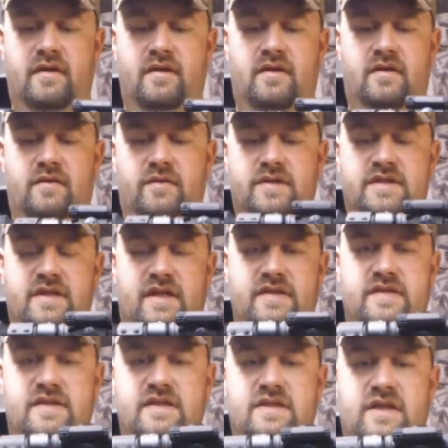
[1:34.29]
which
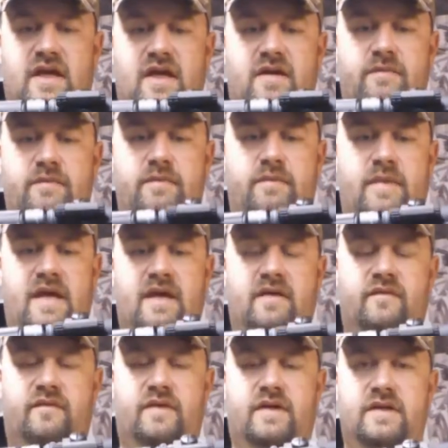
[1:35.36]
does the job,
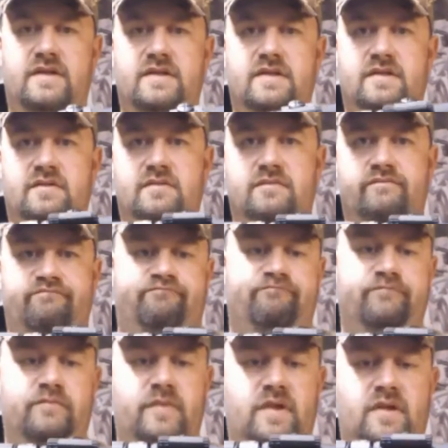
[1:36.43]
magnifies, and,
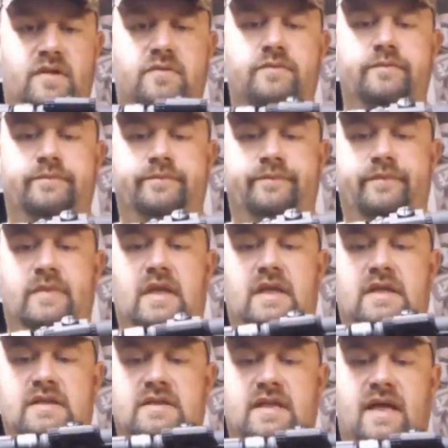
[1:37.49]
you know,
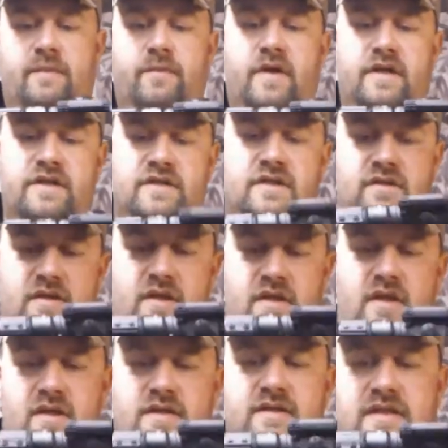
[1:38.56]
not much, and
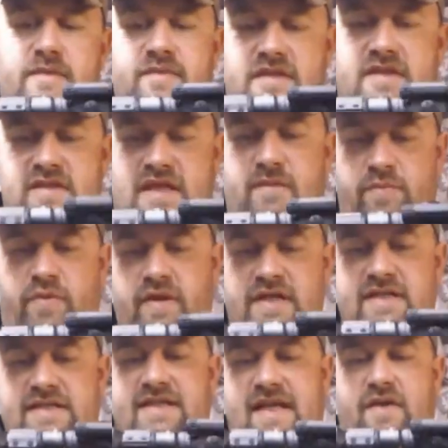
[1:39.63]
seems to stay pretty
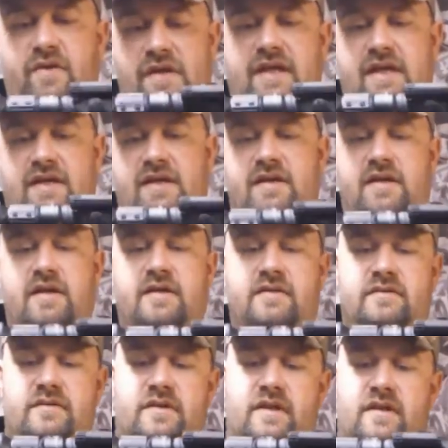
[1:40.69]
stoutly on there,
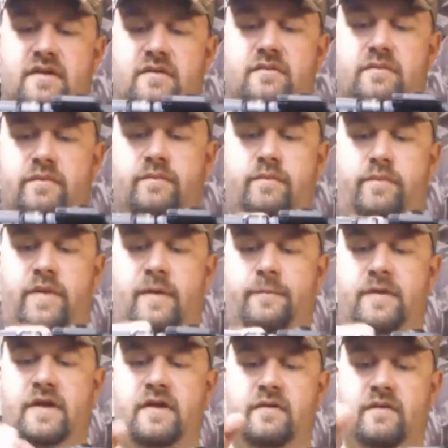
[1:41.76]
you know,
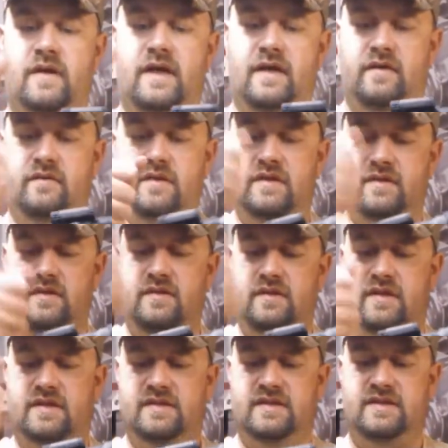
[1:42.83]
bumping it around. It
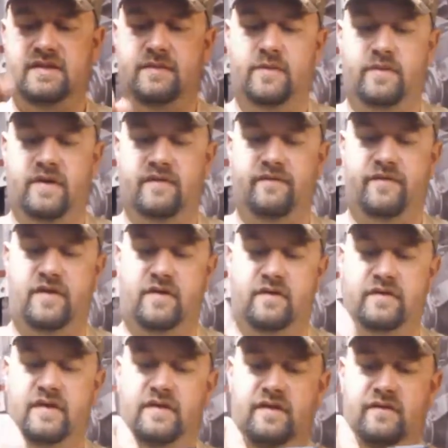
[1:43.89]
doesn't seem to want to fall
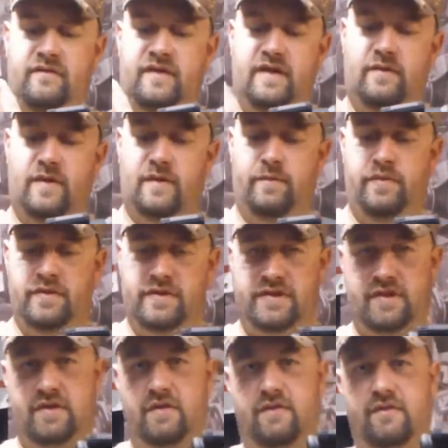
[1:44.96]
until you really want to push
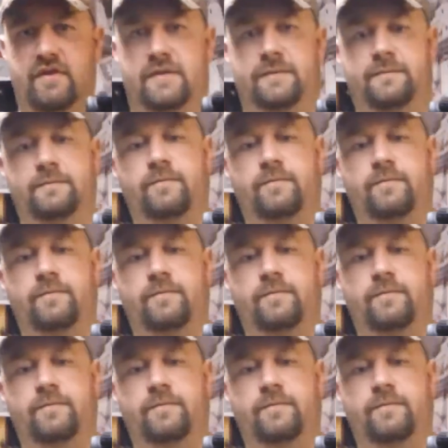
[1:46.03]
it over and